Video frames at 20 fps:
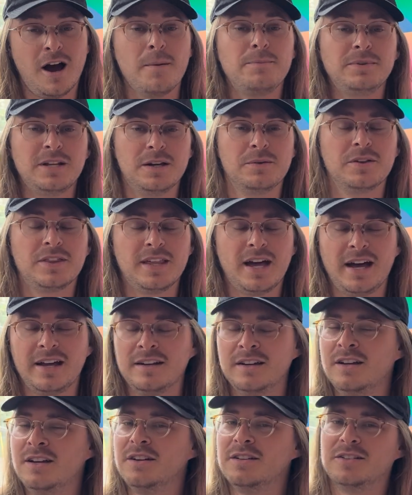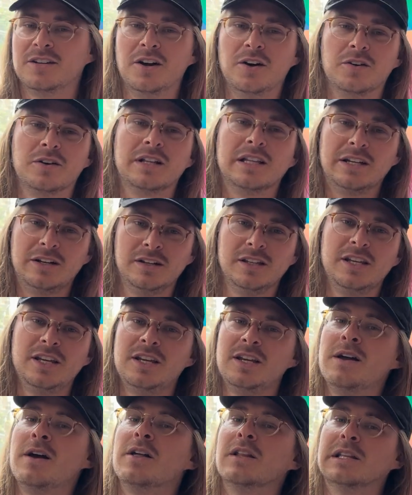update with that. So
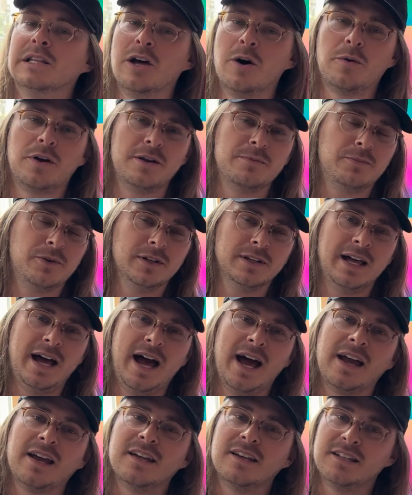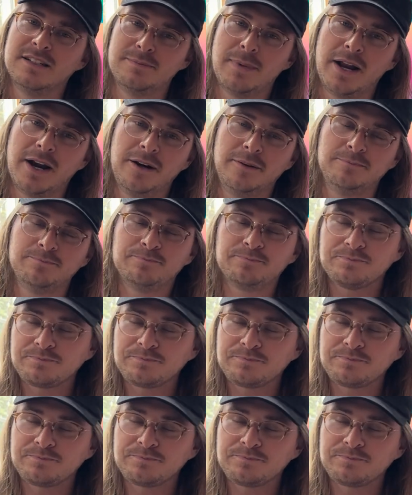clearly, lower input lag is better.